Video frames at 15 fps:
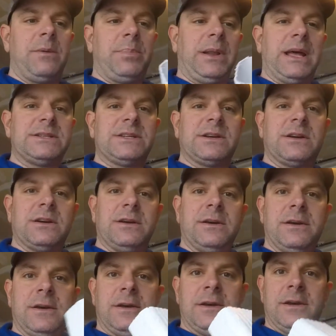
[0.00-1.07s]
plastic,
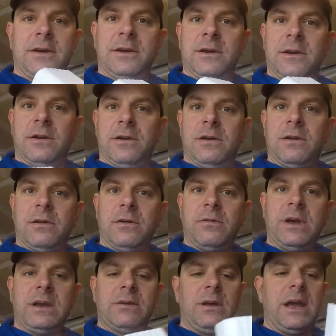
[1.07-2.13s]

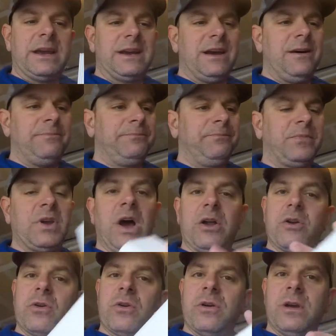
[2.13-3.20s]
right, like
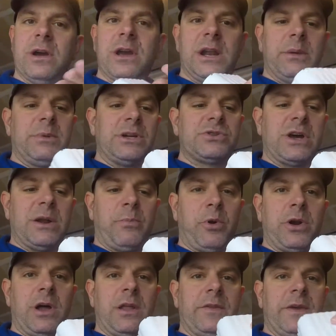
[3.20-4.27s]
gutter, and I'm going to try to put it on